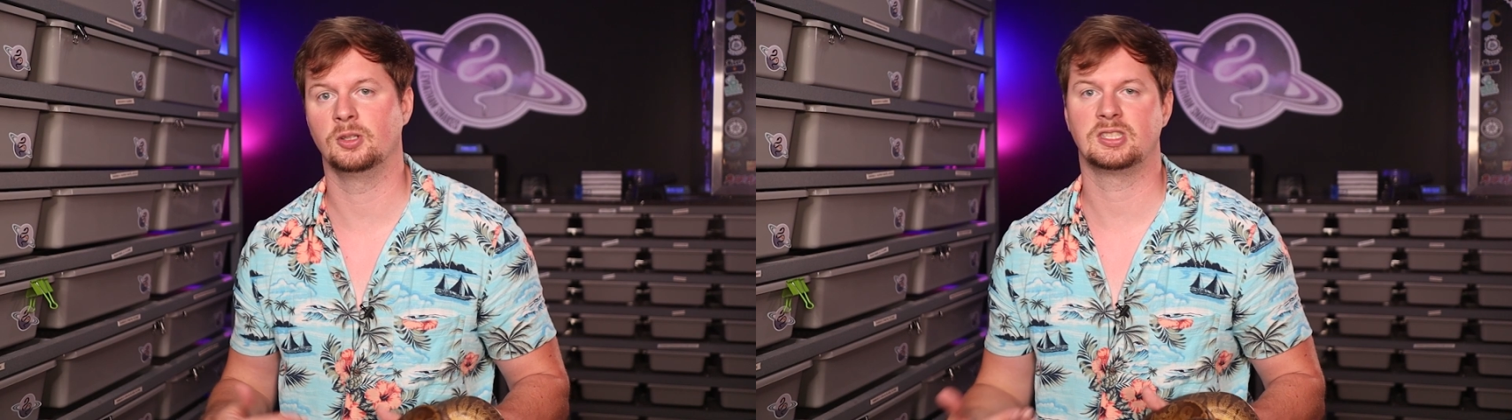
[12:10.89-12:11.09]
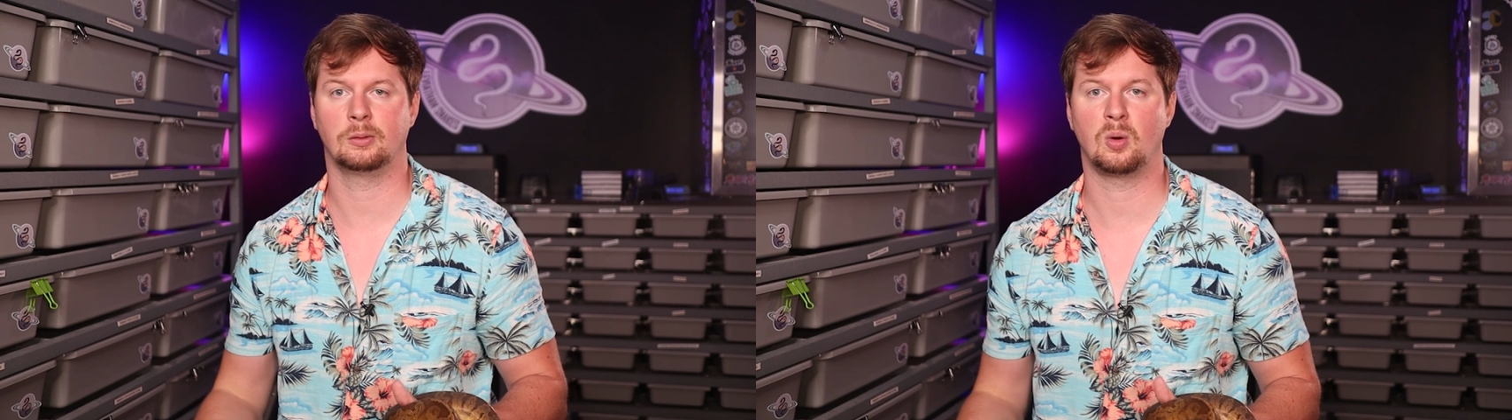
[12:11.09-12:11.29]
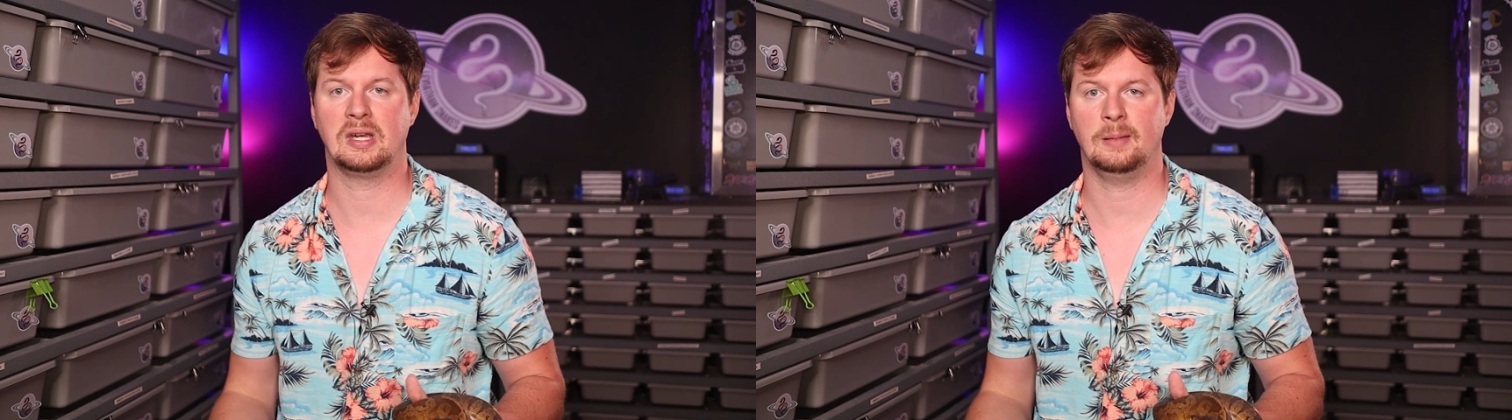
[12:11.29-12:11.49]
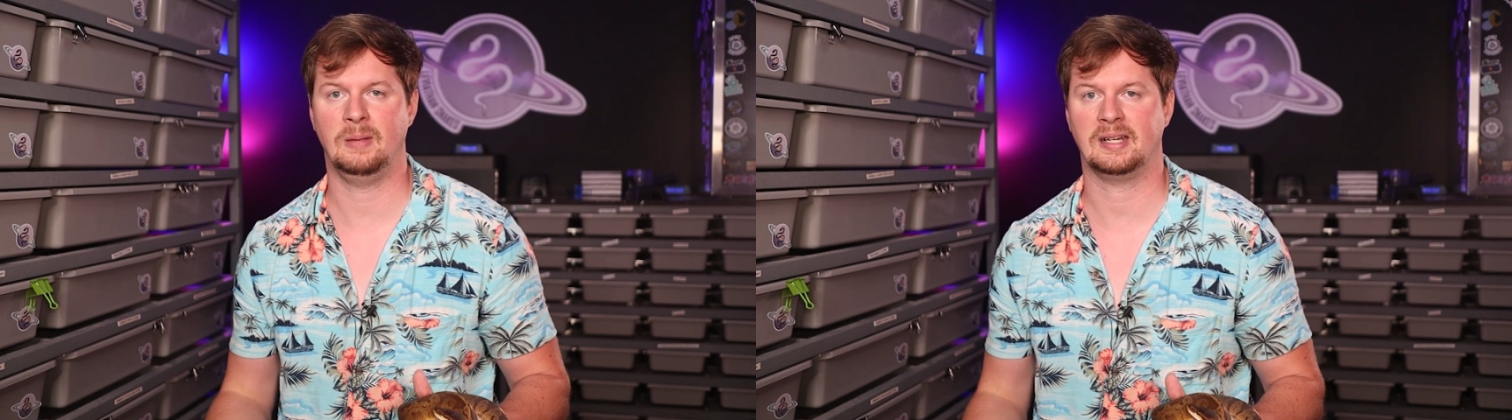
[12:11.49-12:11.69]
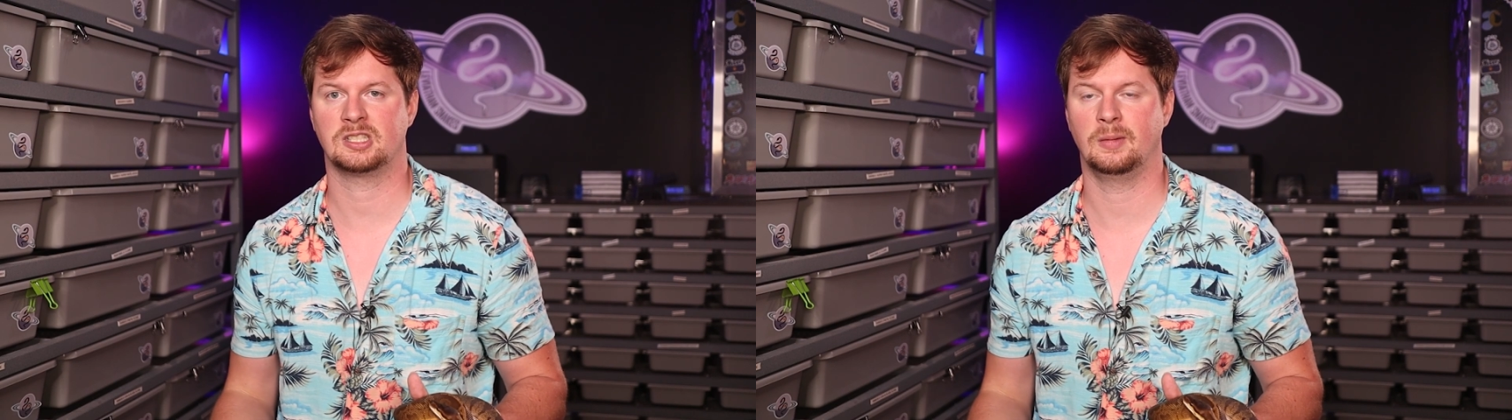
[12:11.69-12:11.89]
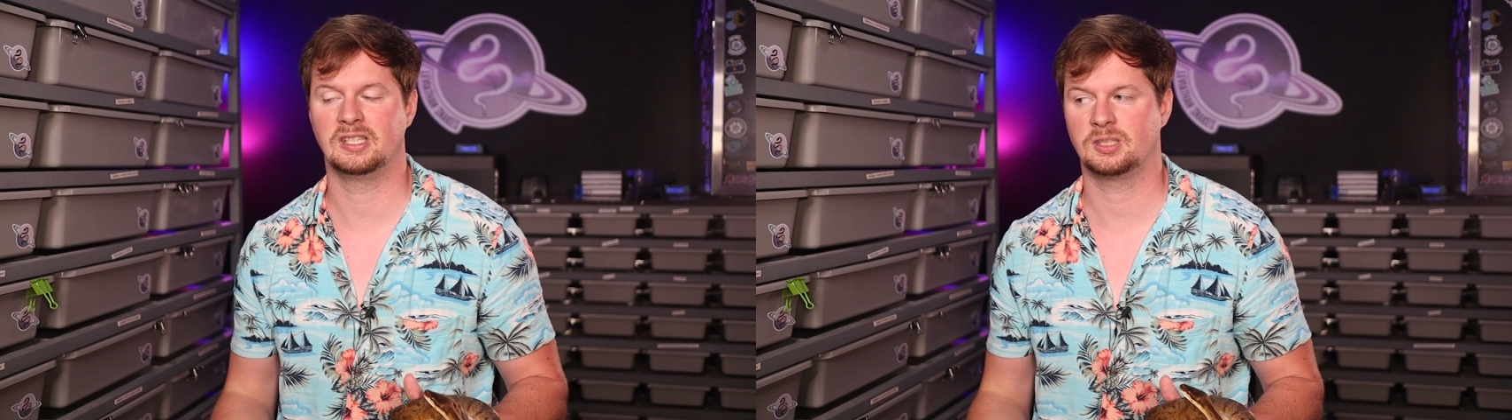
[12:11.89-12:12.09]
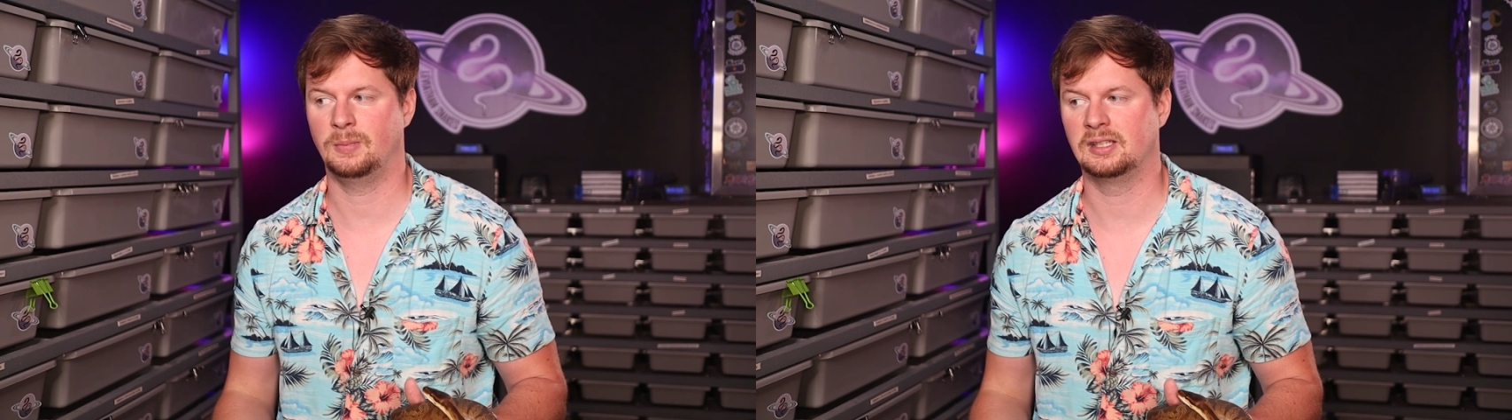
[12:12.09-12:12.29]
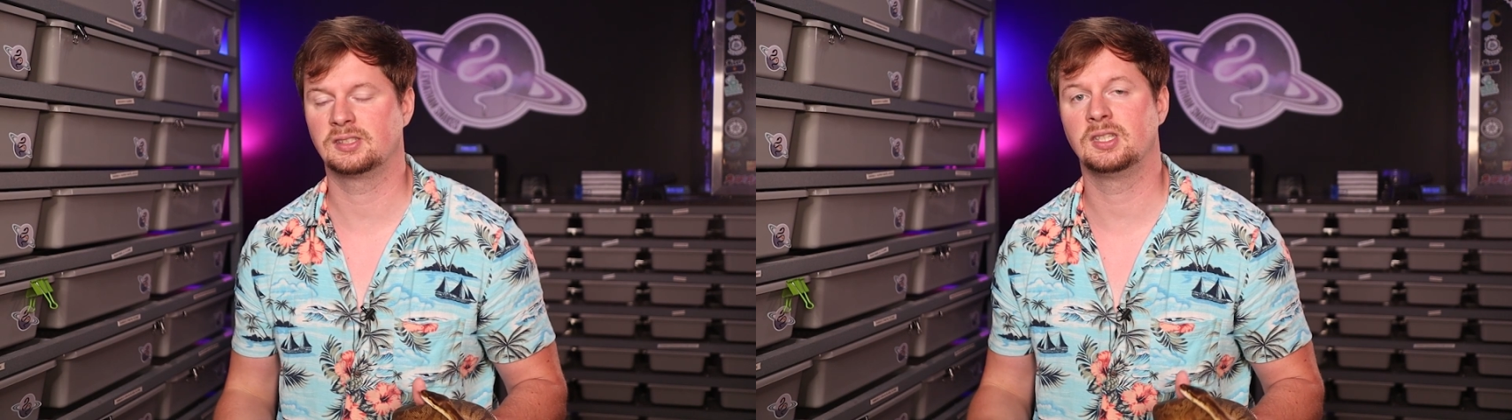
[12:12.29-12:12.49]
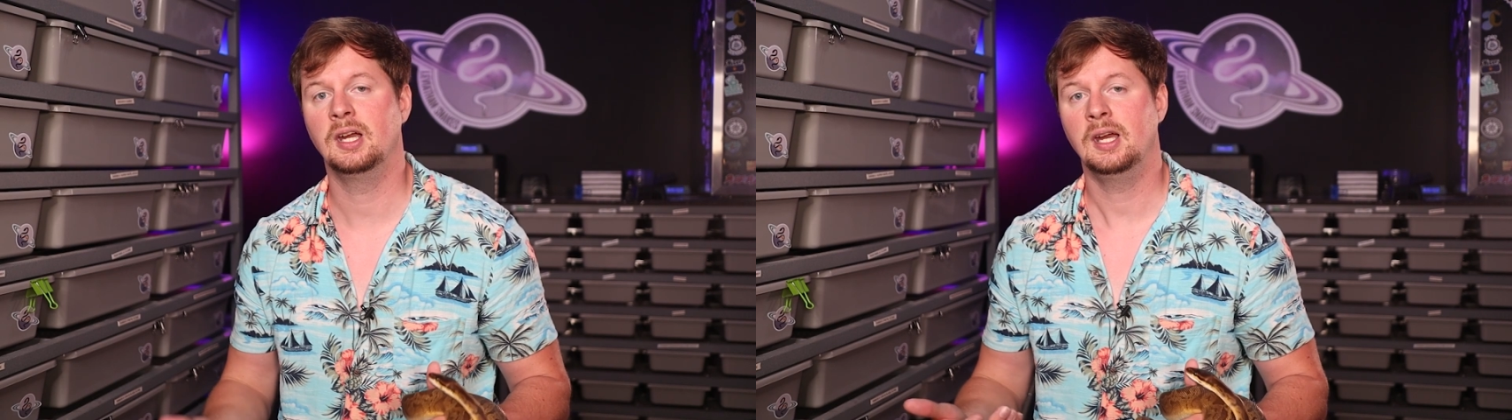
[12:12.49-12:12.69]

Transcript: so that way we can maximize space.